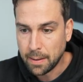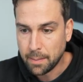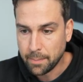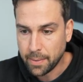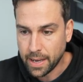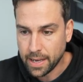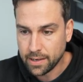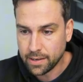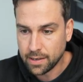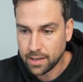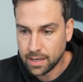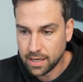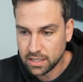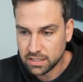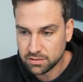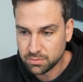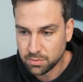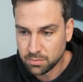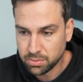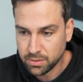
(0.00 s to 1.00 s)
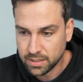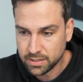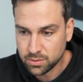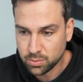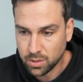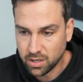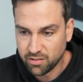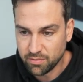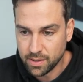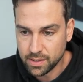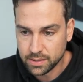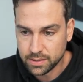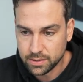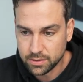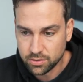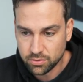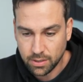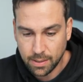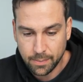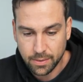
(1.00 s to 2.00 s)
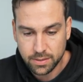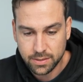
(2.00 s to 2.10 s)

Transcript: paint enhancement plus 12-month ceramic